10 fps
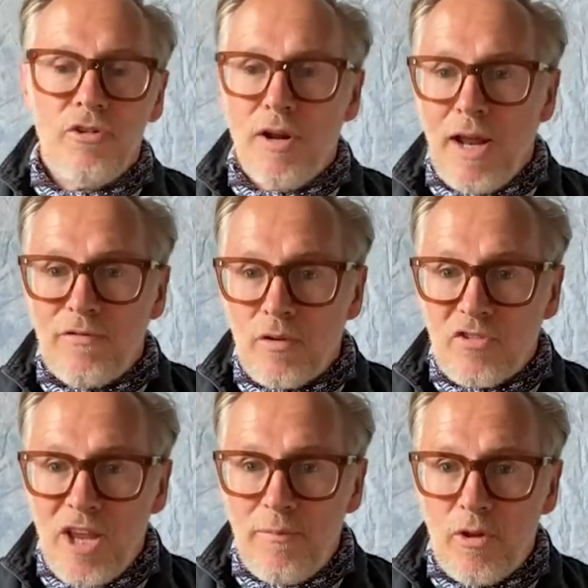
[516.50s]
You don't have to
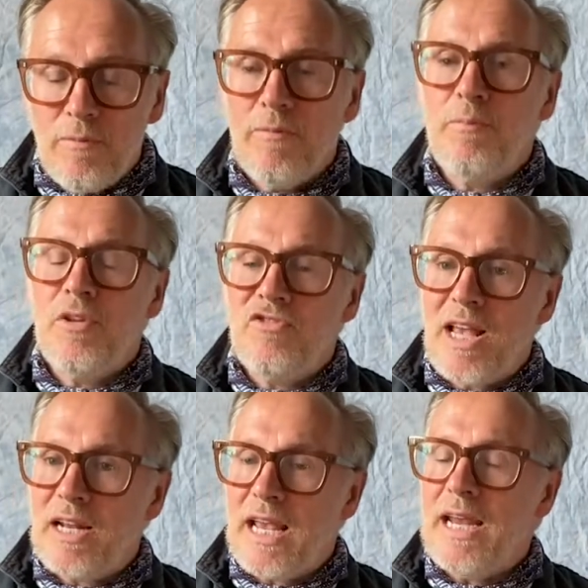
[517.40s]
accept them, but
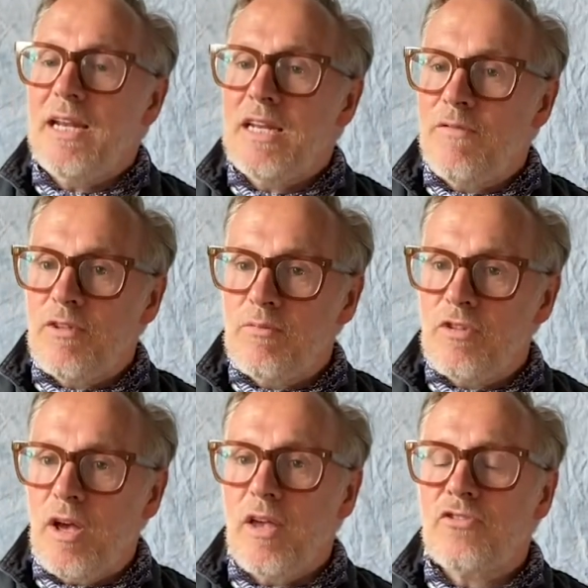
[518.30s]
delegate, give them
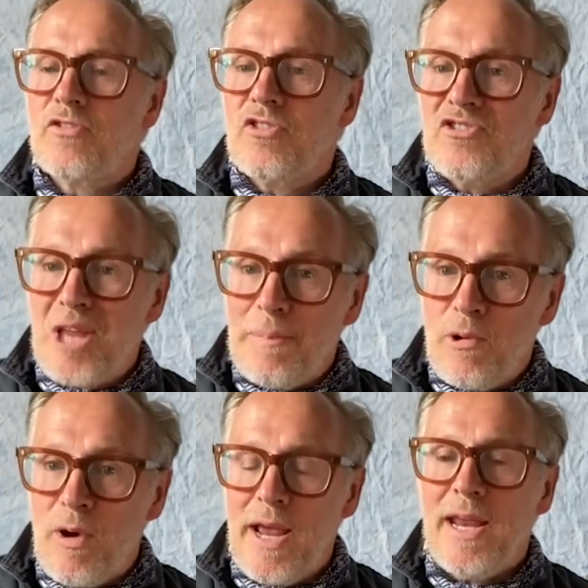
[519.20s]
tasks, step
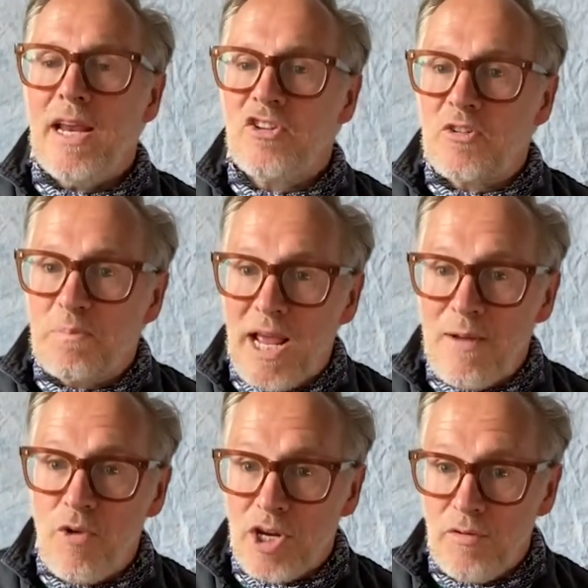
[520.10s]
away,
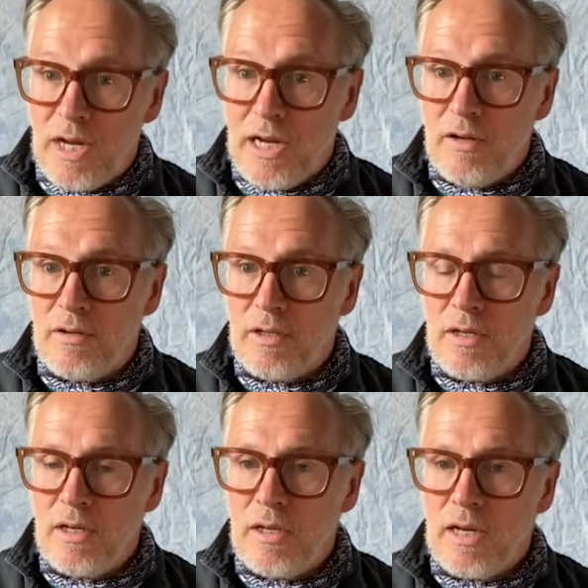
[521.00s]
explain what you need.
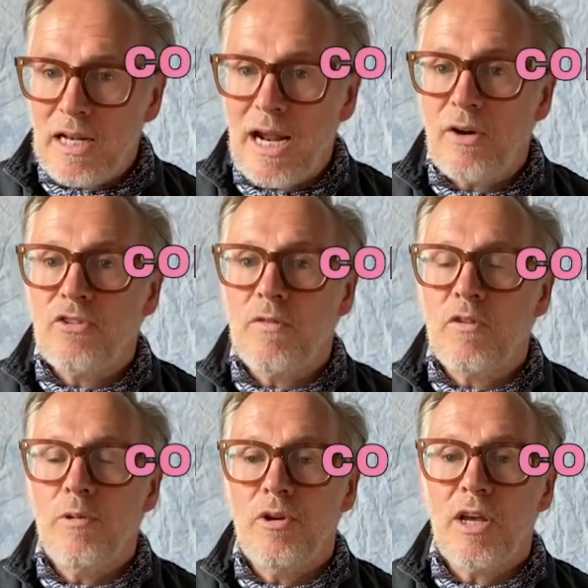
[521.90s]
Clarity of
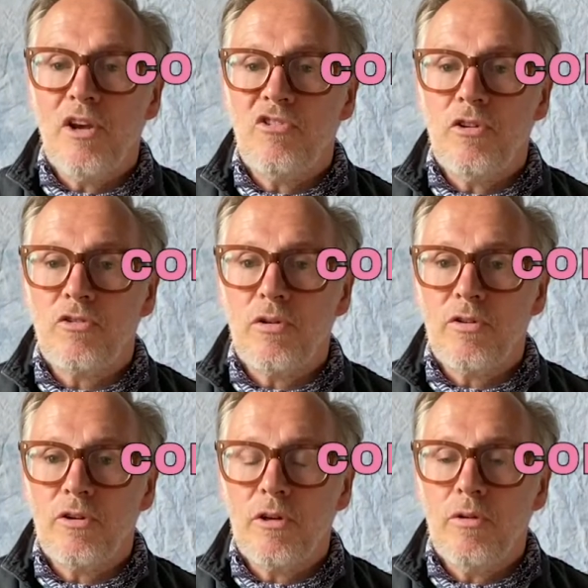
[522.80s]
communication is
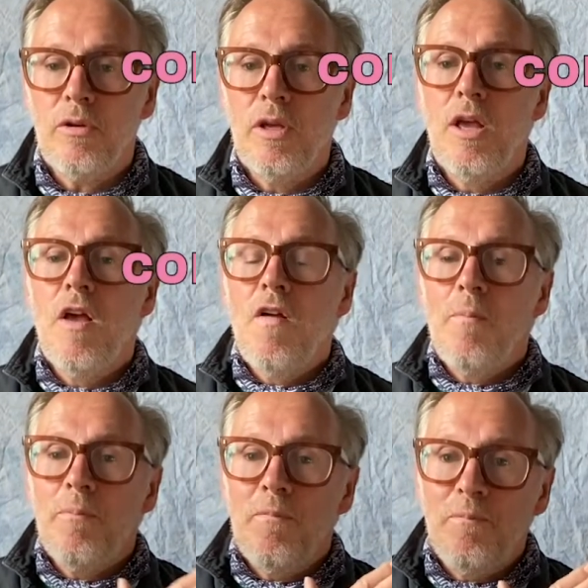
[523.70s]
critical,
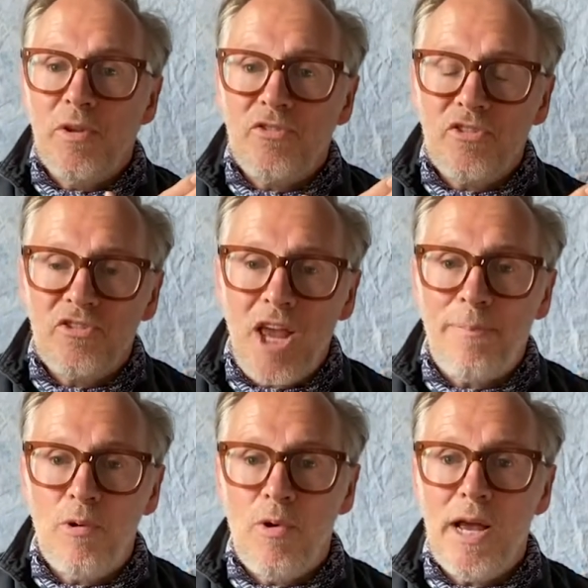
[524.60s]
but
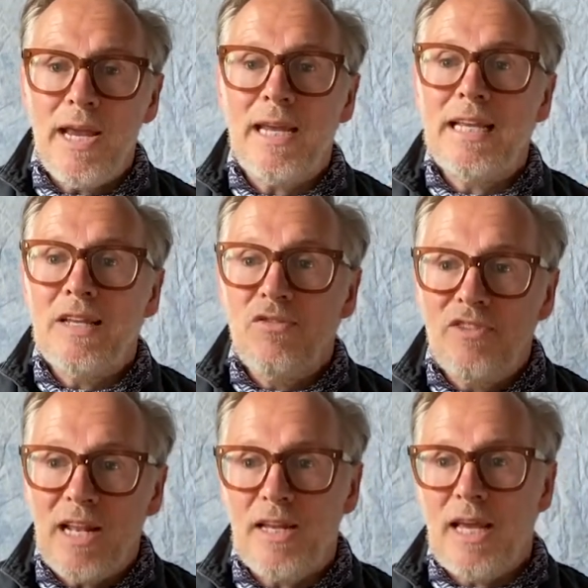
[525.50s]
step away,
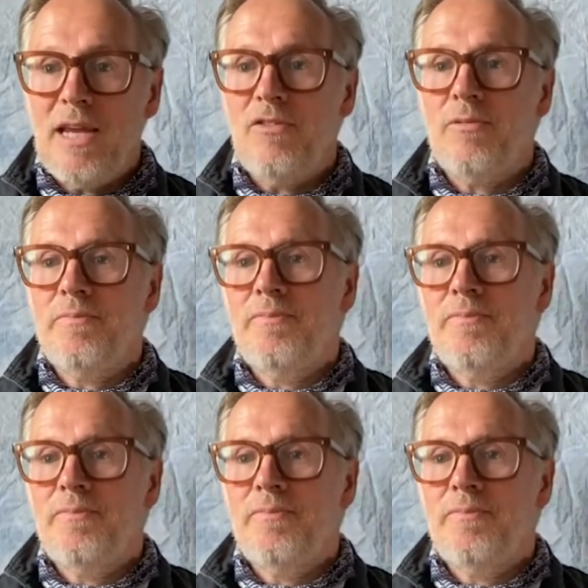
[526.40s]
delegate.